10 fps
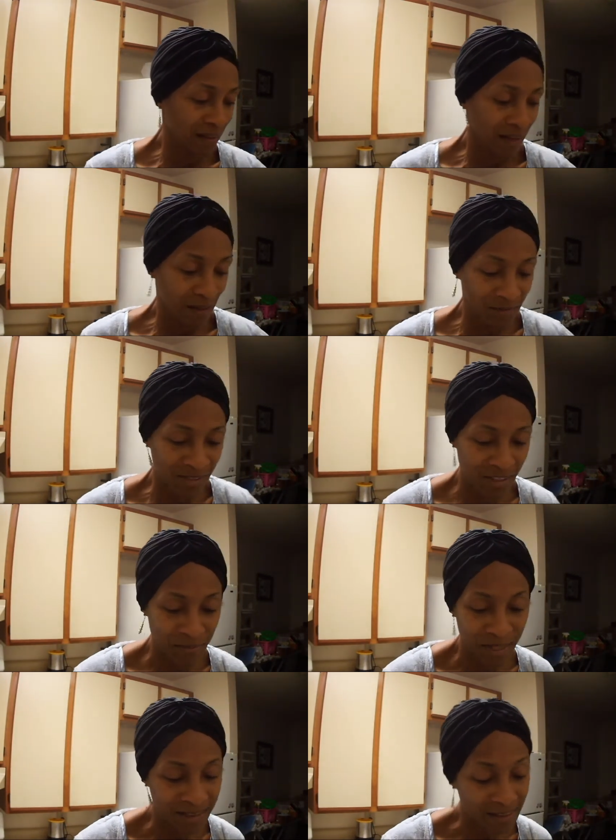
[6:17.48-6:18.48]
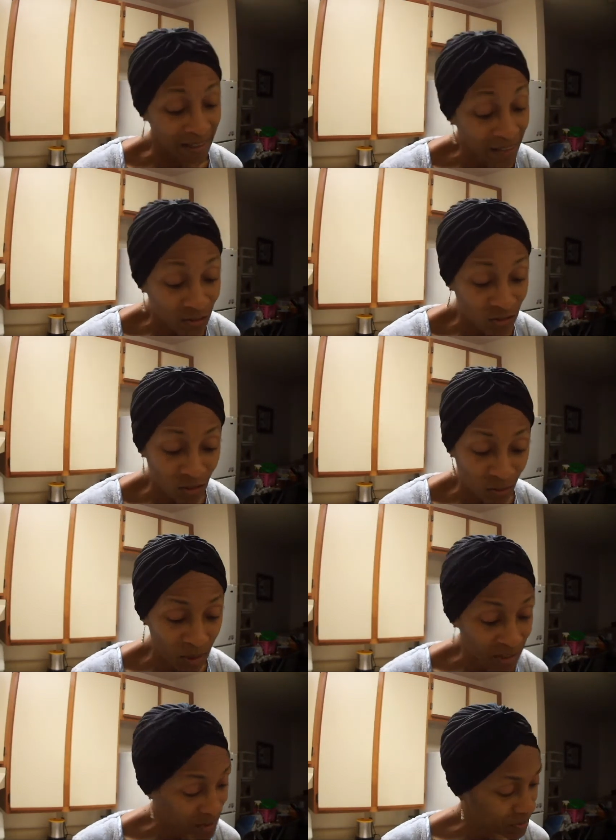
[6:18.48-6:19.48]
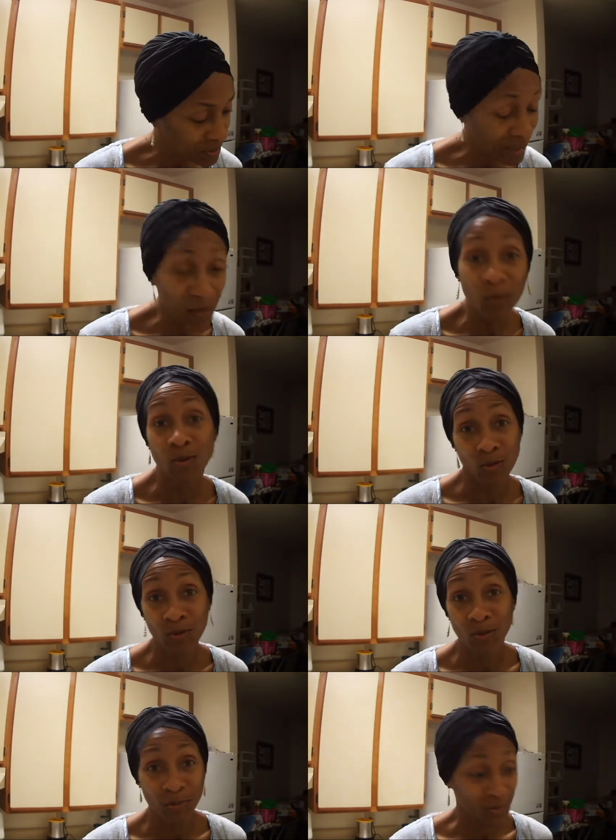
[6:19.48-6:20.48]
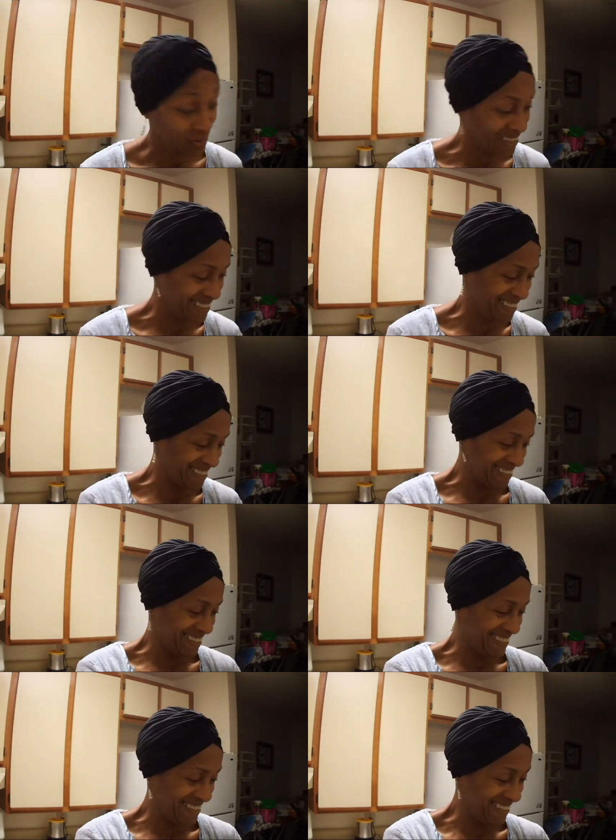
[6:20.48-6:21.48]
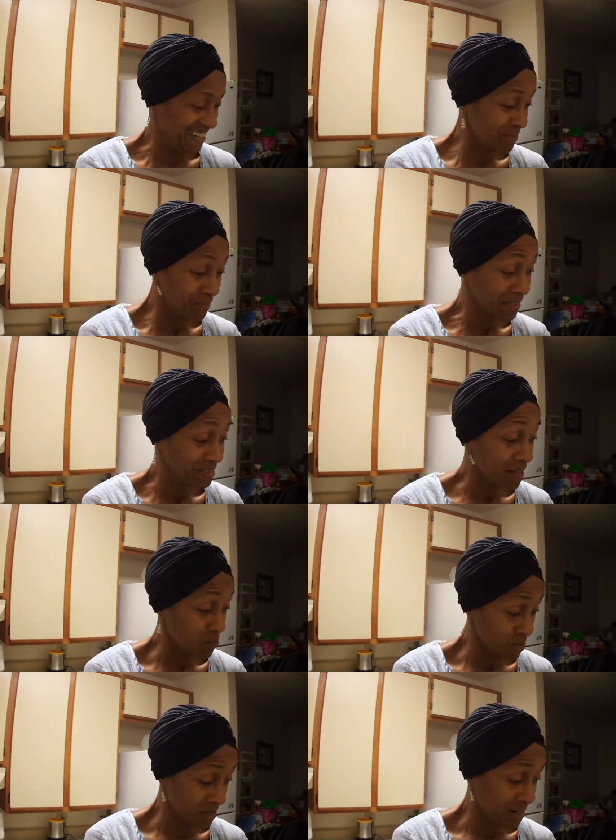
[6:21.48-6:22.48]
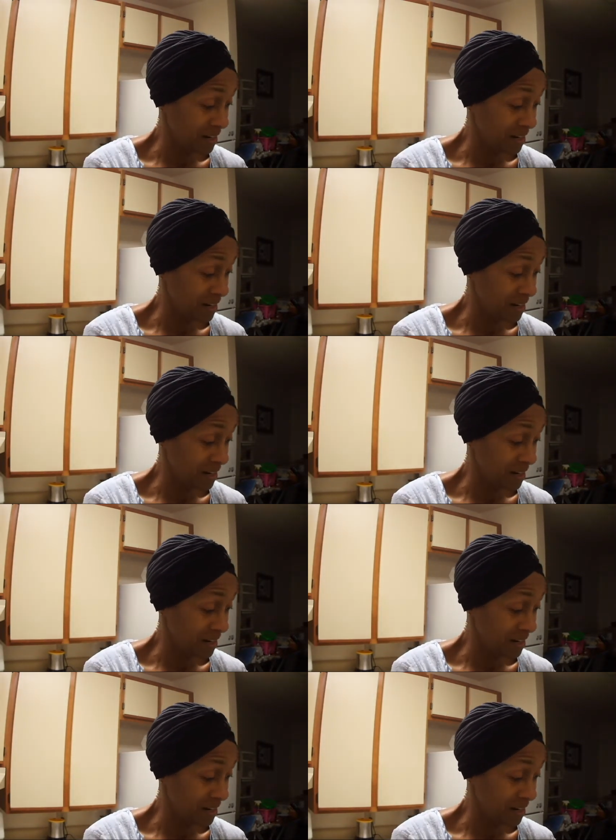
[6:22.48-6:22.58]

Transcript: I'm just going to be like, thank you so much, but they were horrible. Because they were.